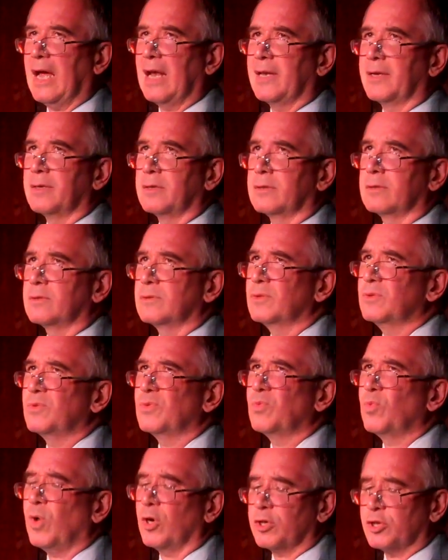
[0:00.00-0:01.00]
Alan
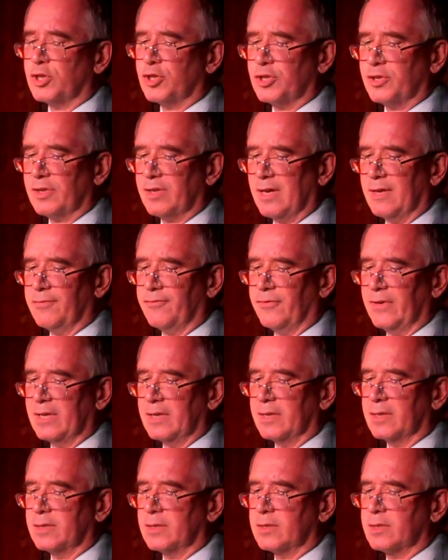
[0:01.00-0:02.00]
watched their
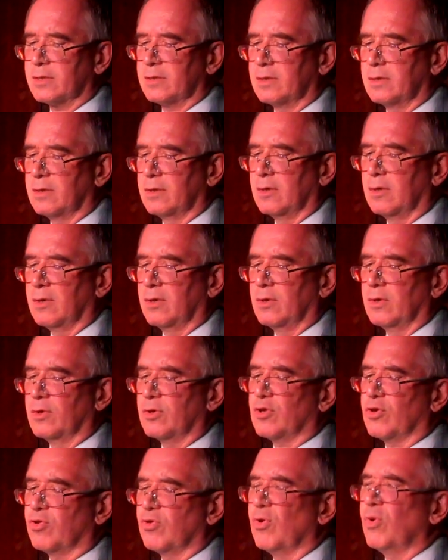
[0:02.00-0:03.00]
fingers
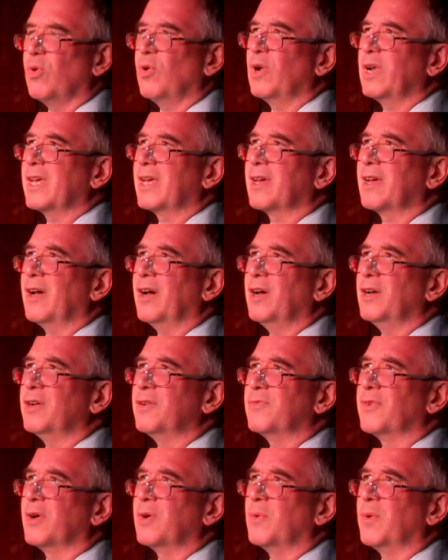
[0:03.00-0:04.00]
crawling
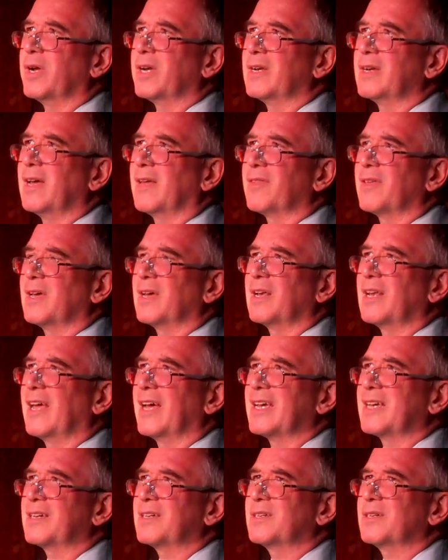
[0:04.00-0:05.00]
over one another
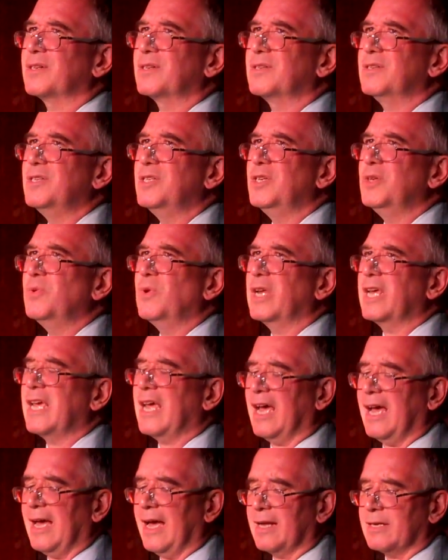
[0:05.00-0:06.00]
like
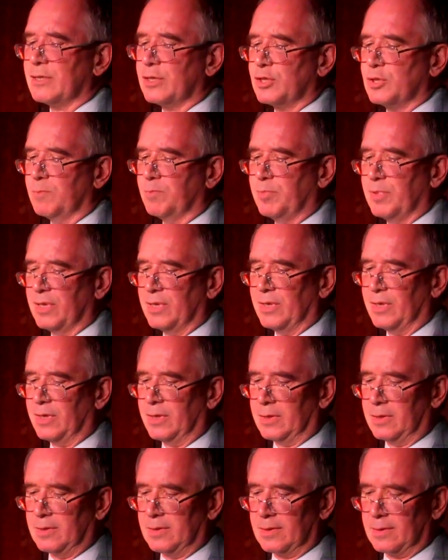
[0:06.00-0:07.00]
newly hatched
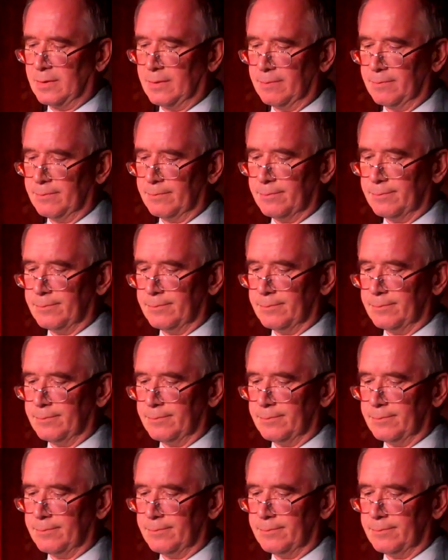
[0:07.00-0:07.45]
birds.